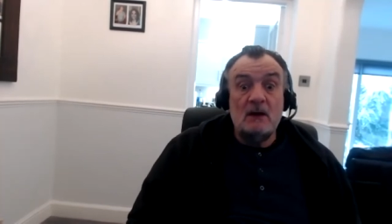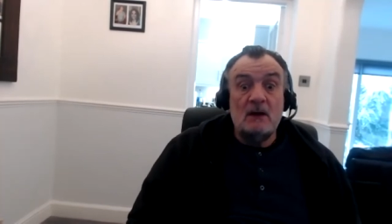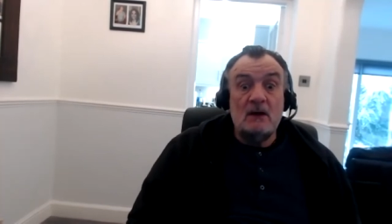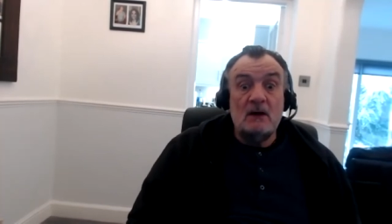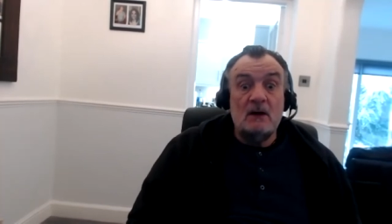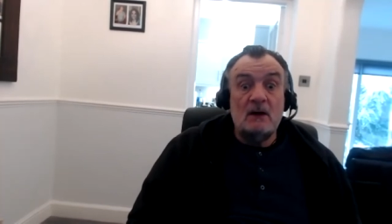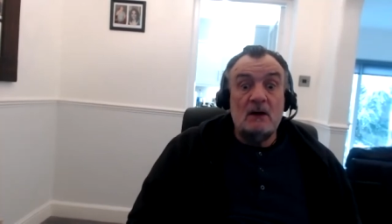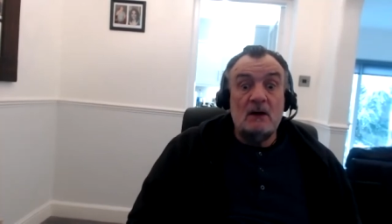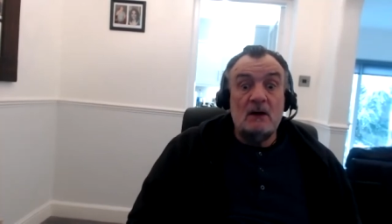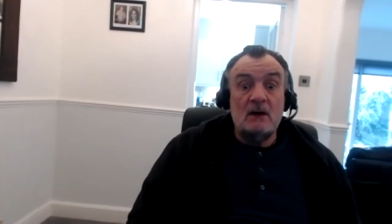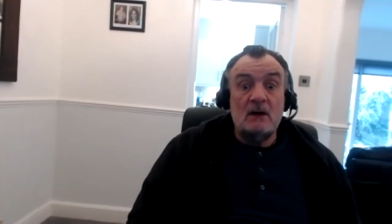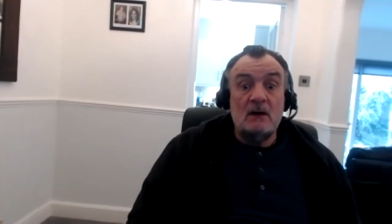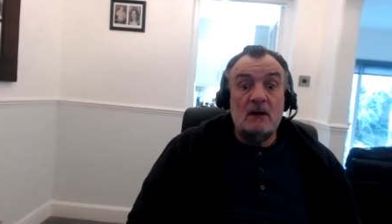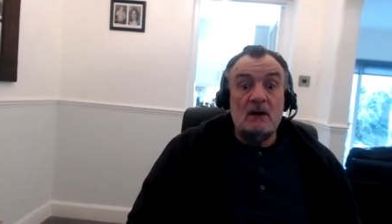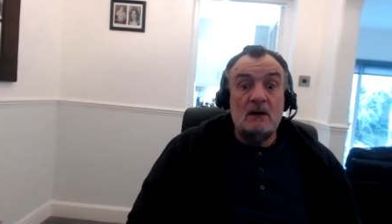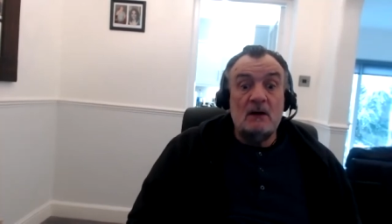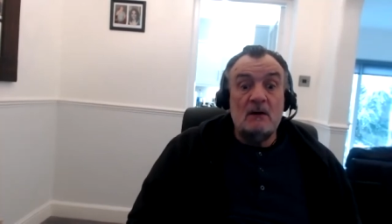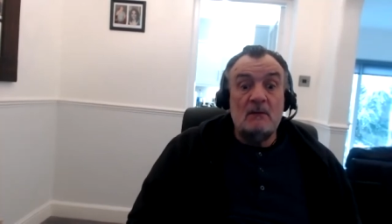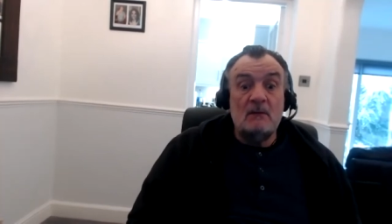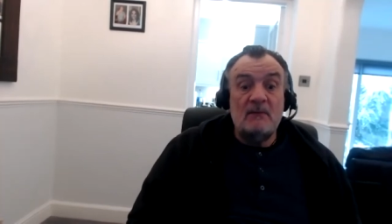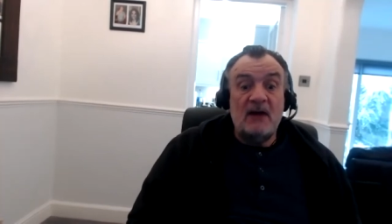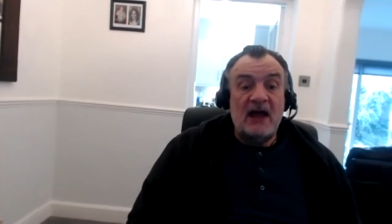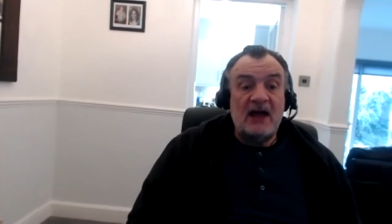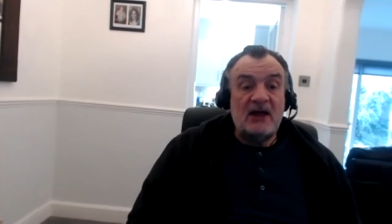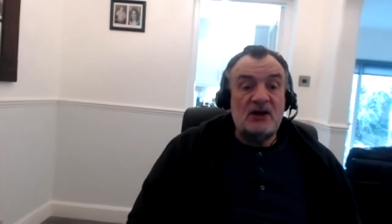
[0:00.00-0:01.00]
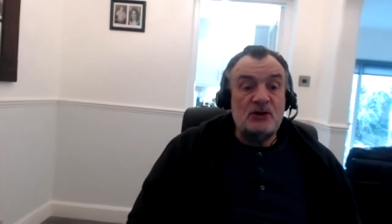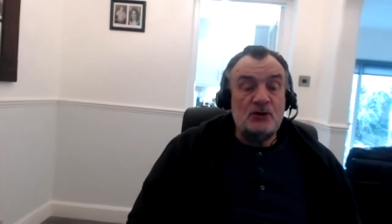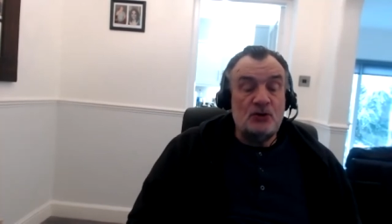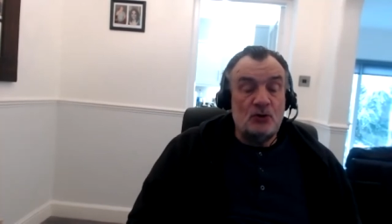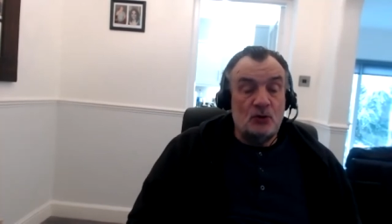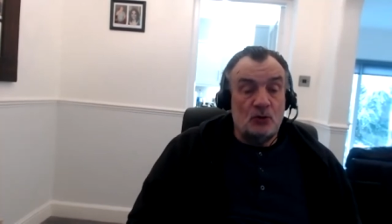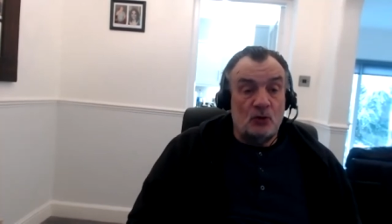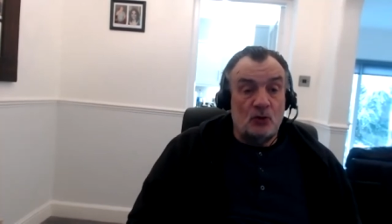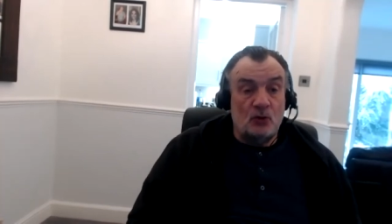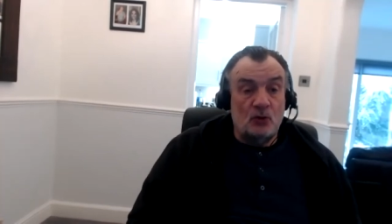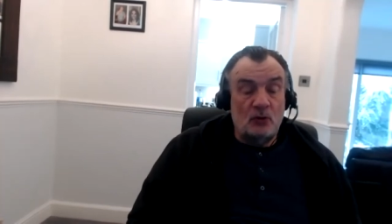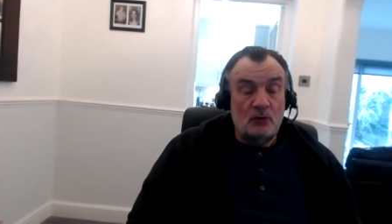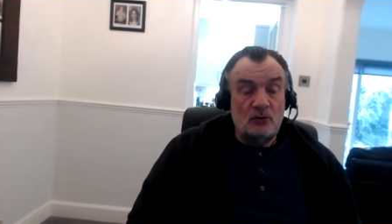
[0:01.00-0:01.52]
um, and
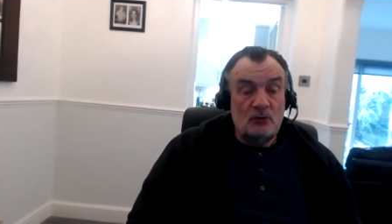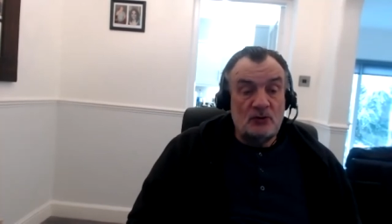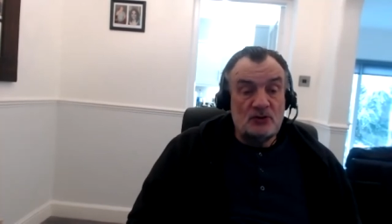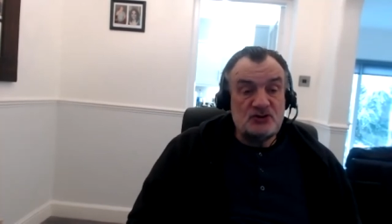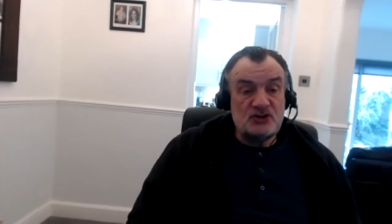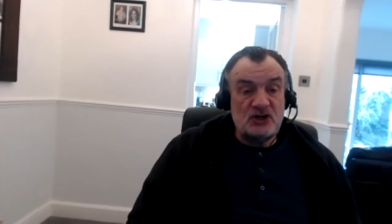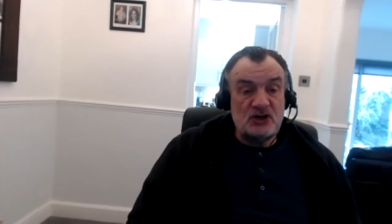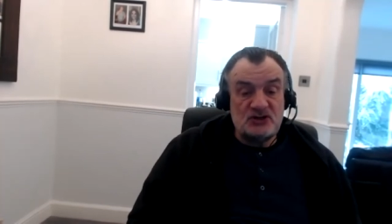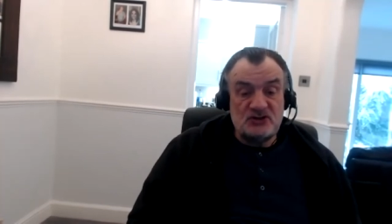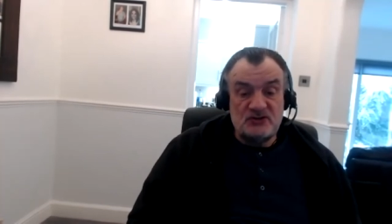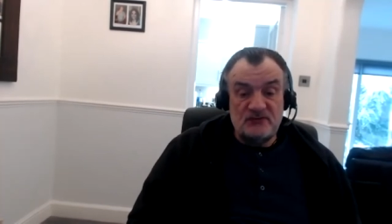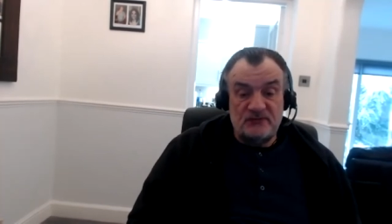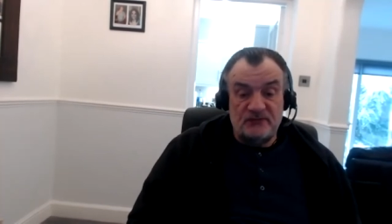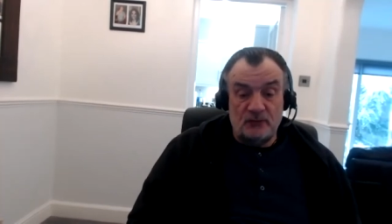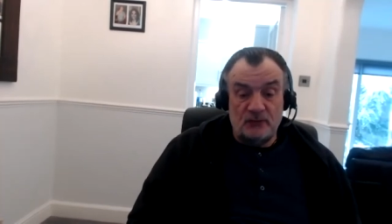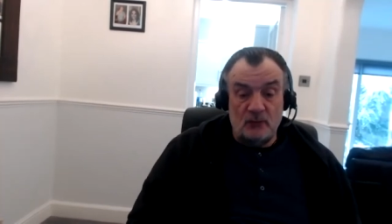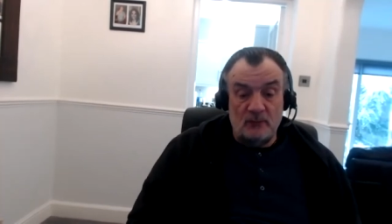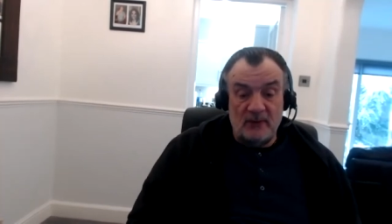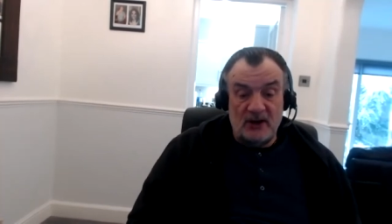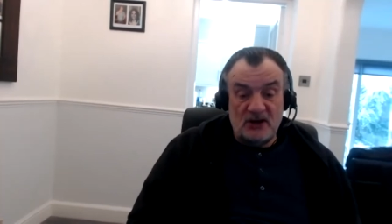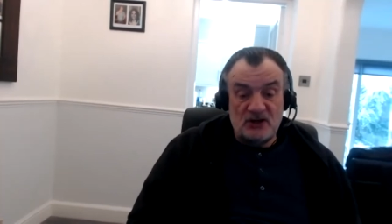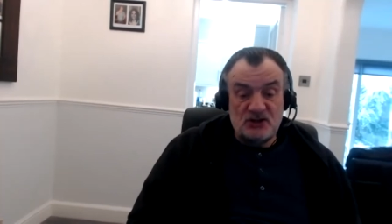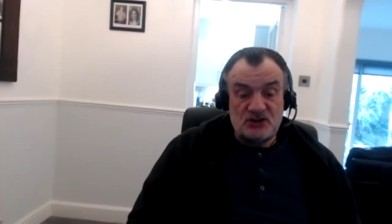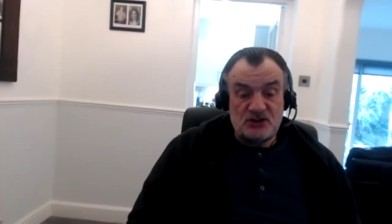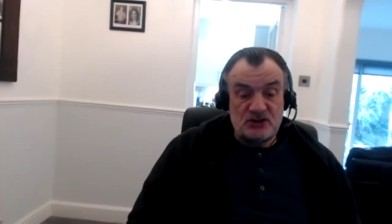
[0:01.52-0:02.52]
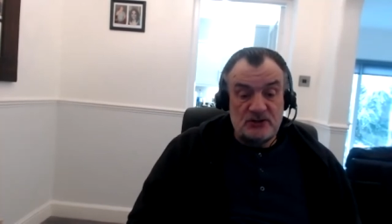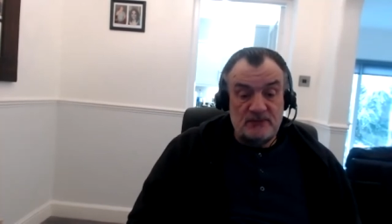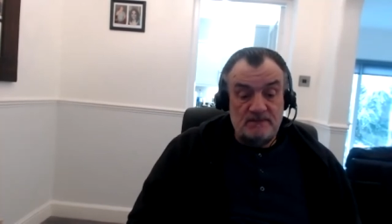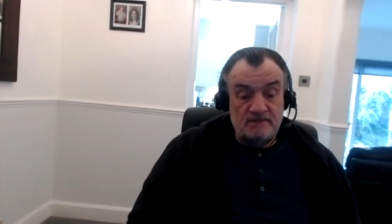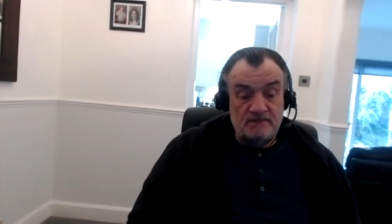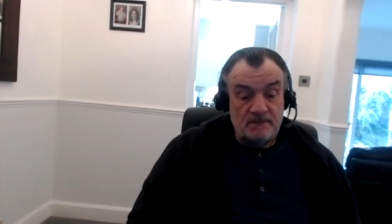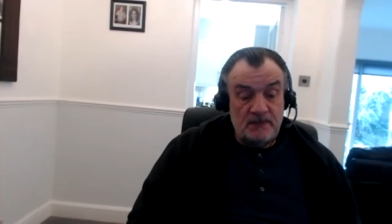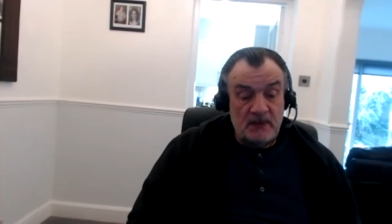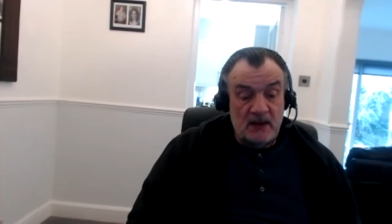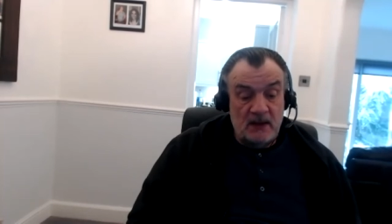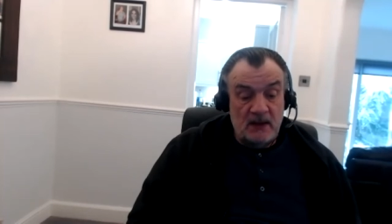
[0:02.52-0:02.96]
or a change of formation